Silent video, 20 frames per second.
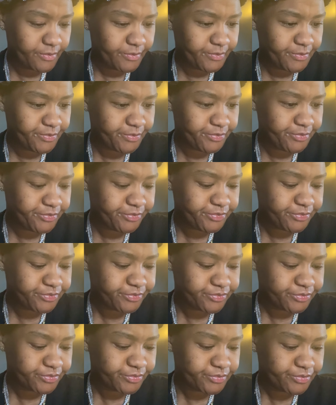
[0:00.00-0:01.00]

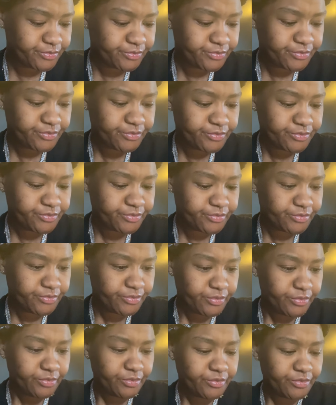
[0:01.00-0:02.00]

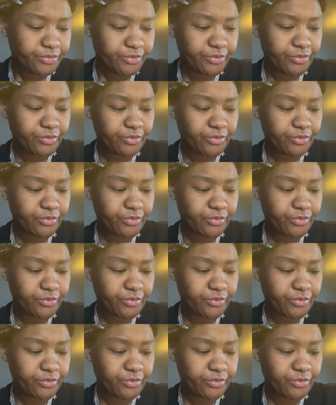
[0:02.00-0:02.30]
(no one is talking)